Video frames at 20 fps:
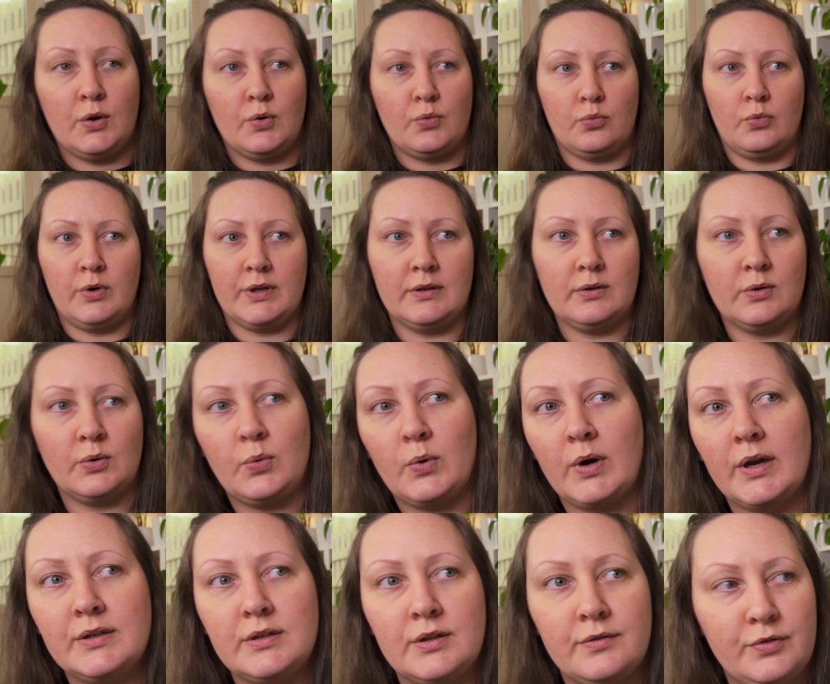written
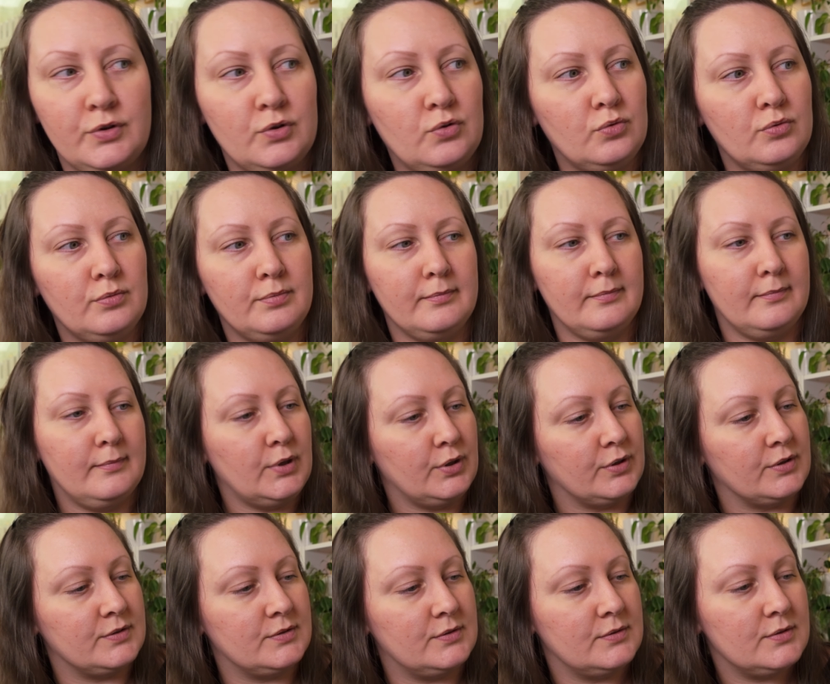quite a few
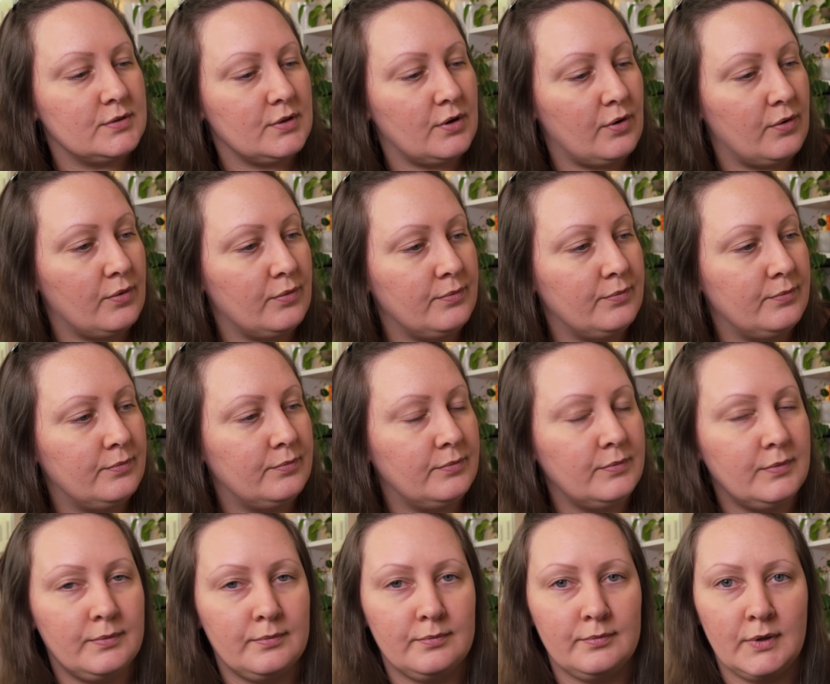books. So
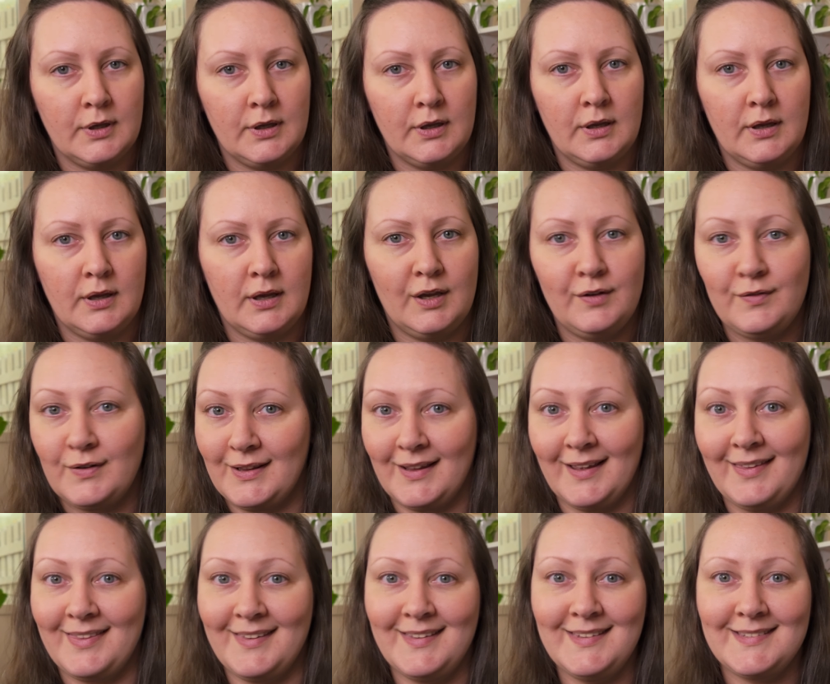if I
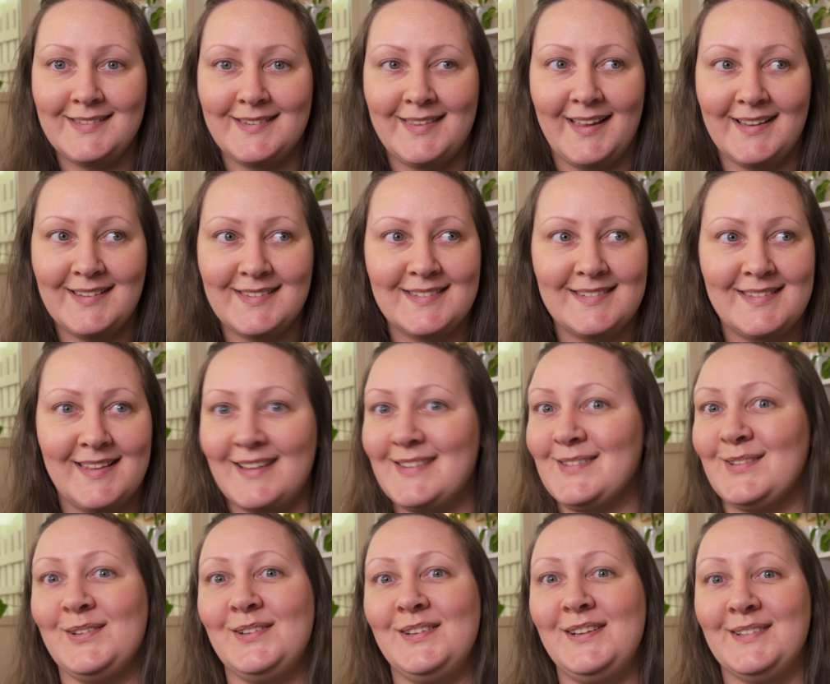like this, that's
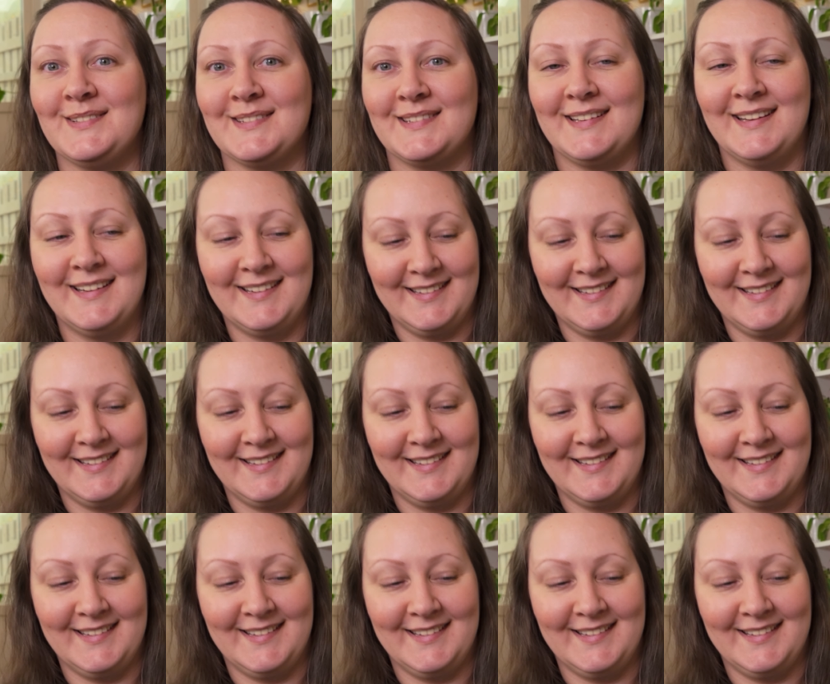good news.